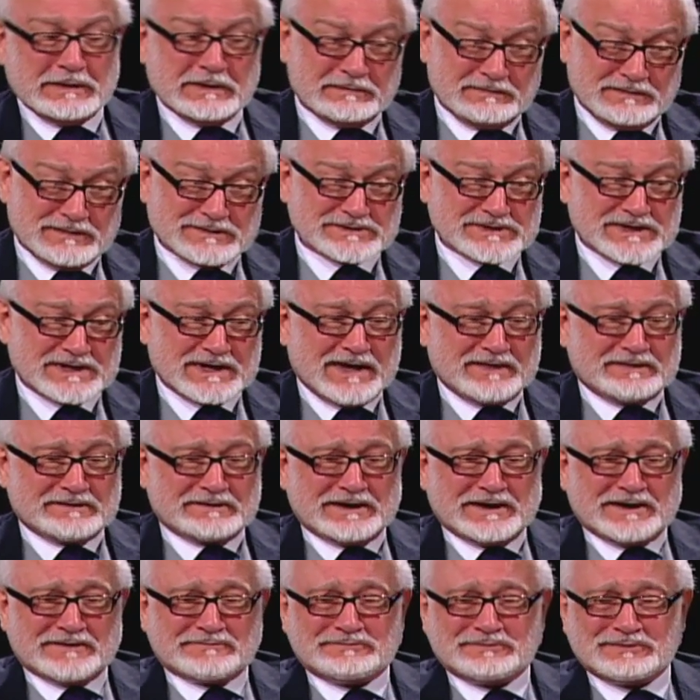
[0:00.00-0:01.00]
There's
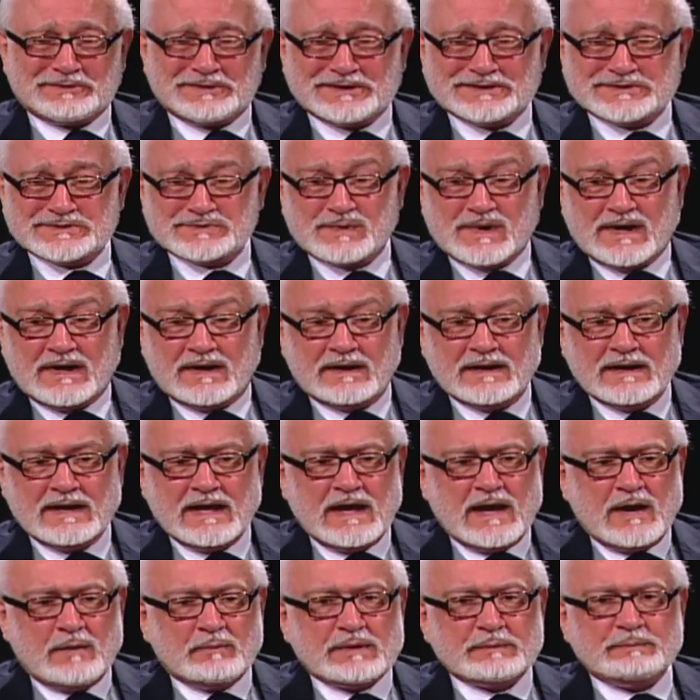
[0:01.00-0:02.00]
another F word as well.
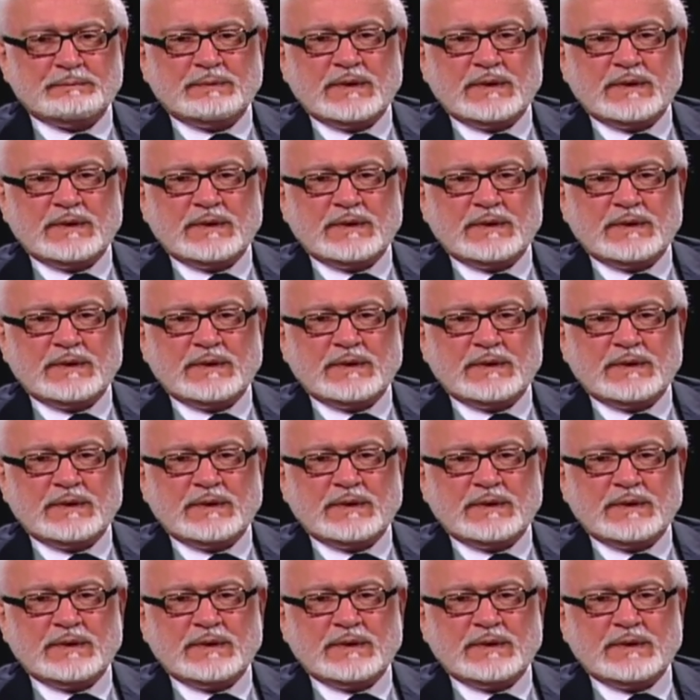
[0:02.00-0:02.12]
But